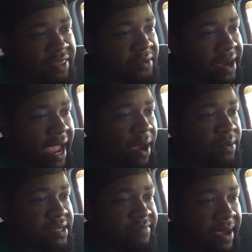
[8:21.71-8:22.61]
3
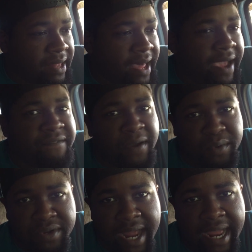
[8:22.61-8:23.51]
hours of my life I
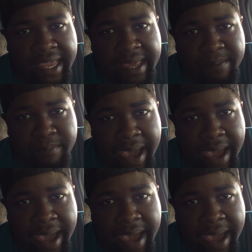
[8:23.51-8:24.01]
will not get